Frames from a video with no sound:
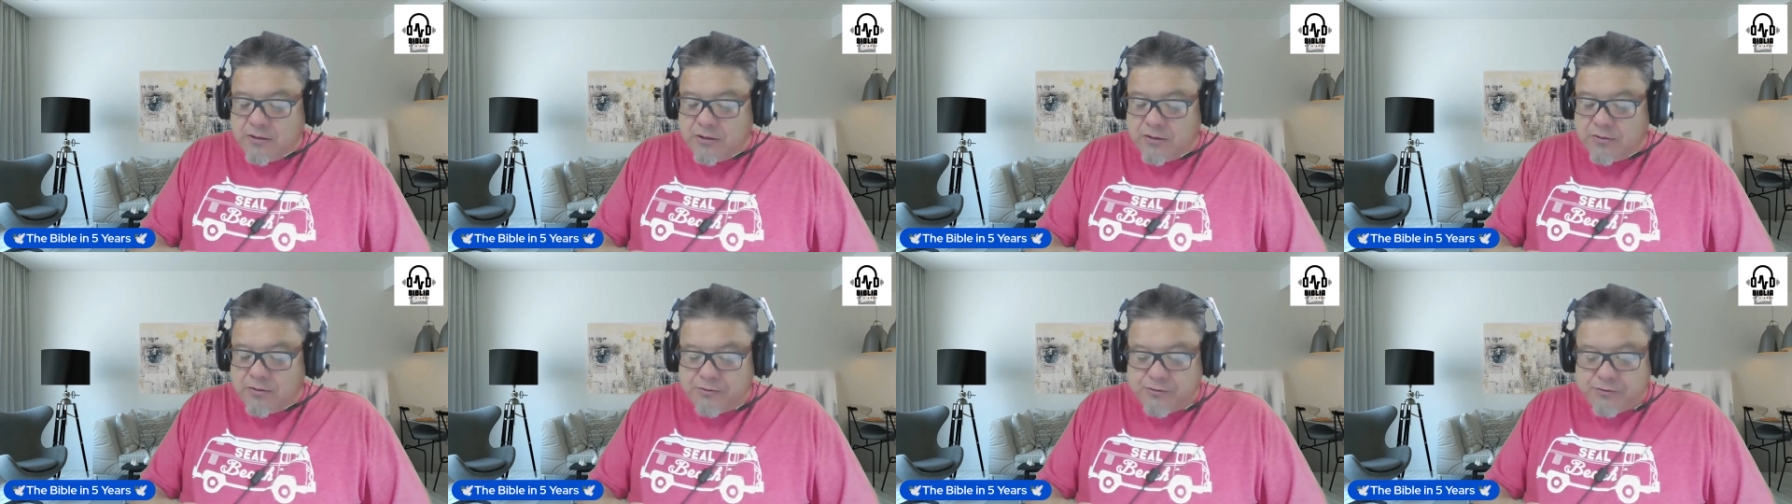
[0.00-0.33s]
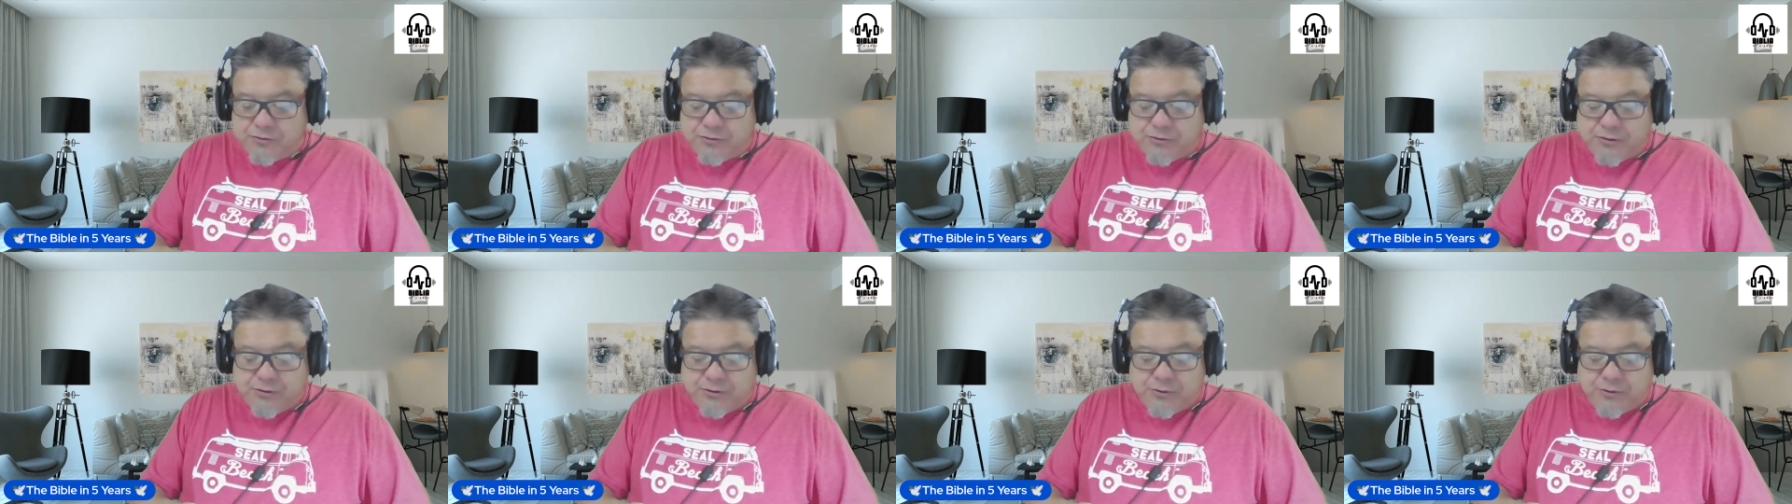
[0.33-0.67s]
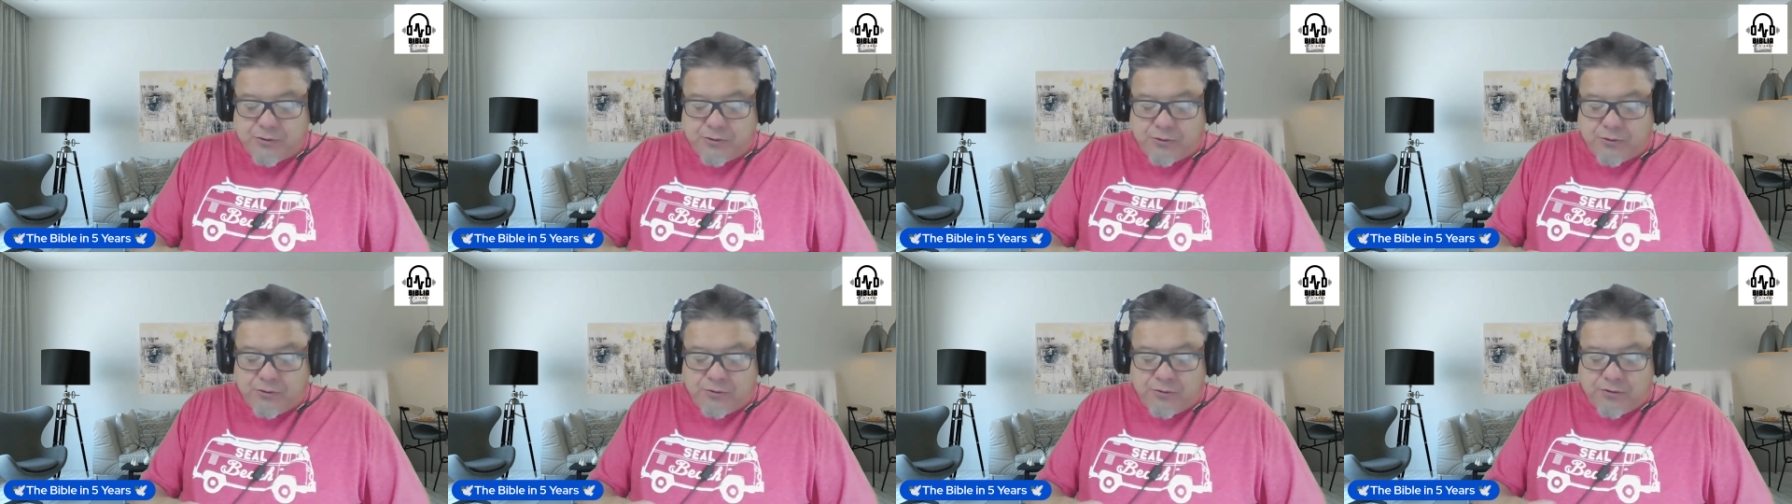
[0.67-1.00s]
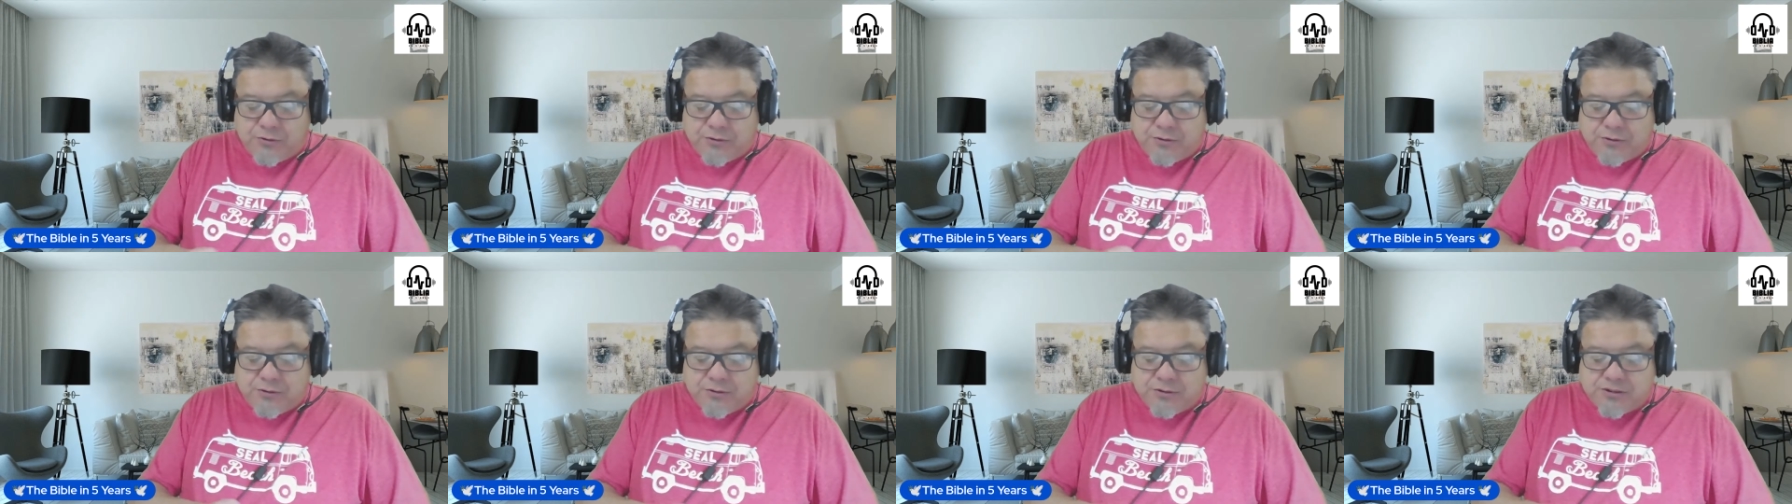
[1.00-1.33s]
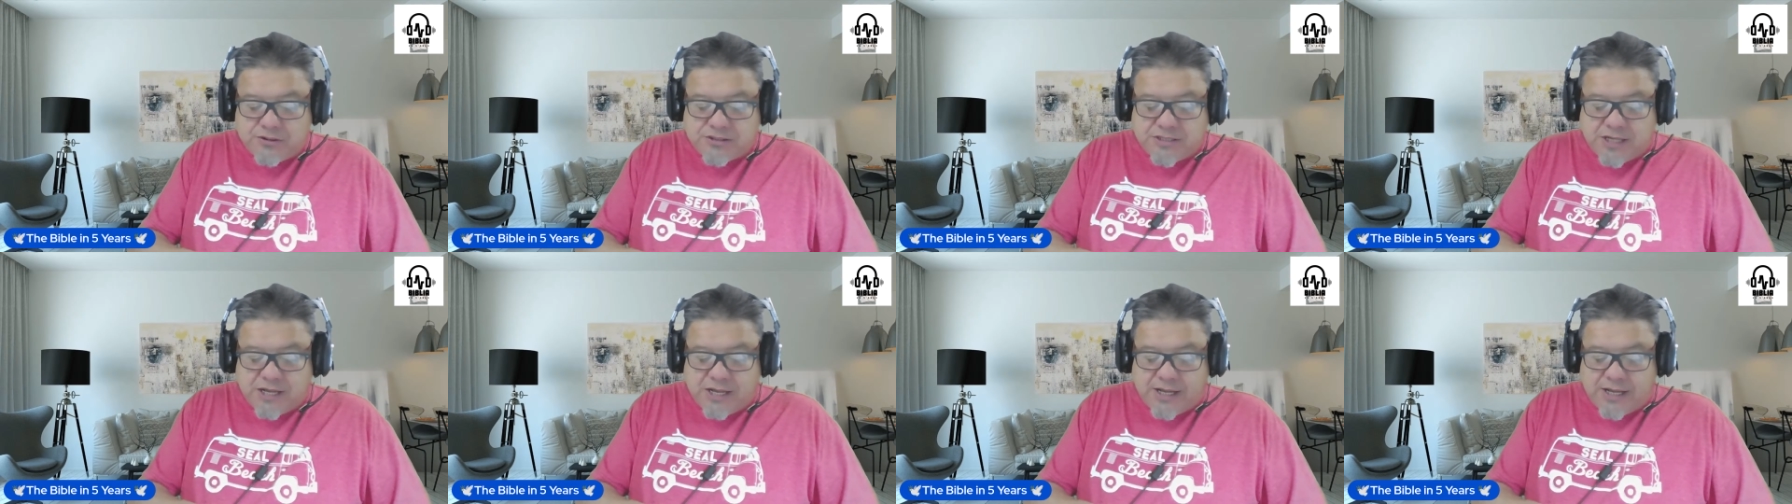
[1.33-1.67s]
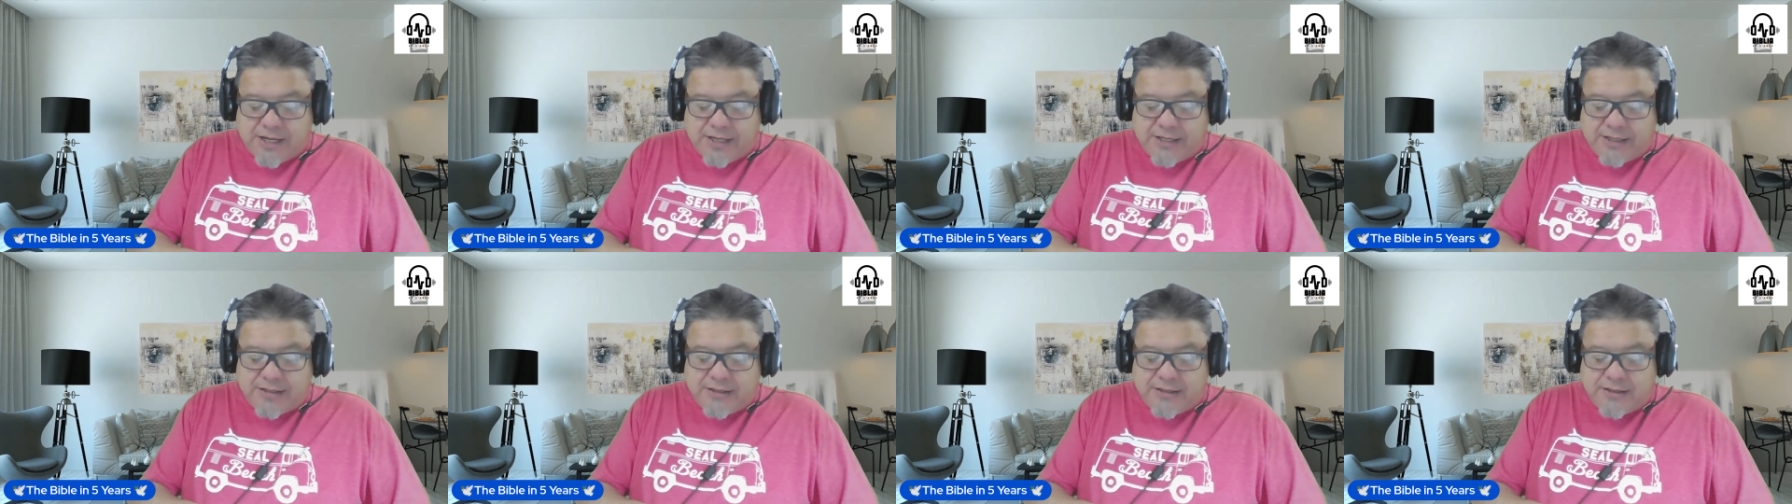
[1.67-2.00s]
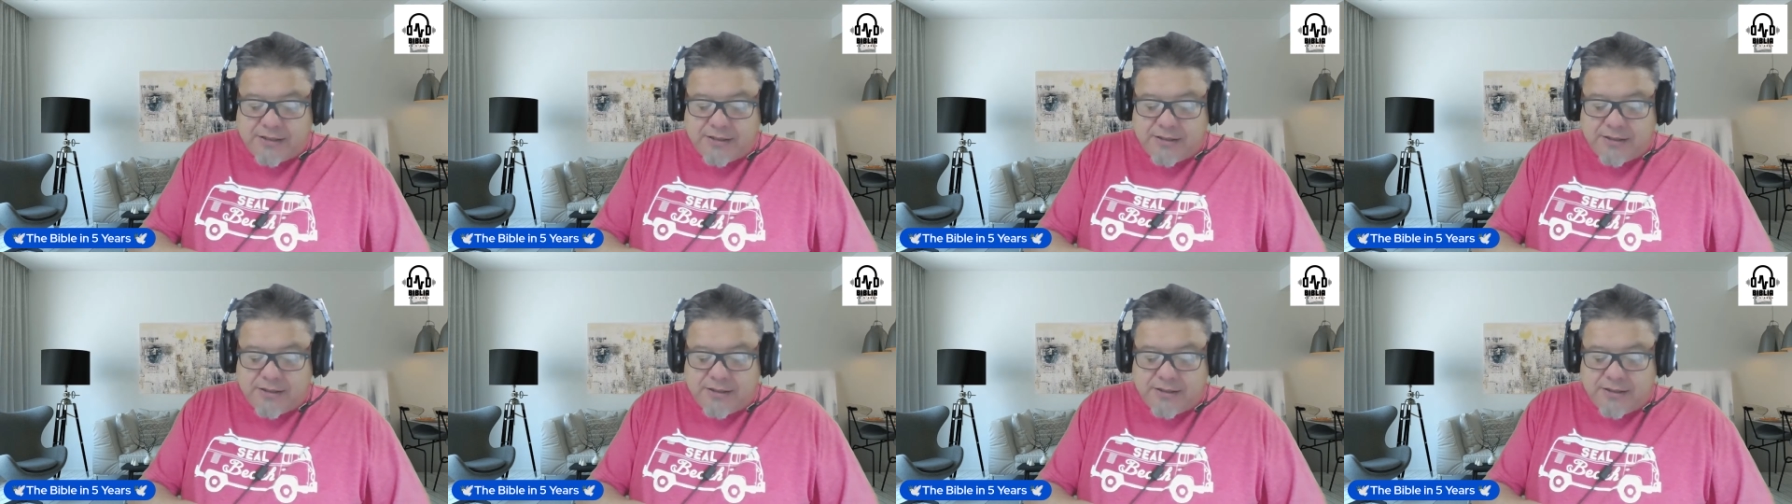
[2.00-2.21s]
On the north side,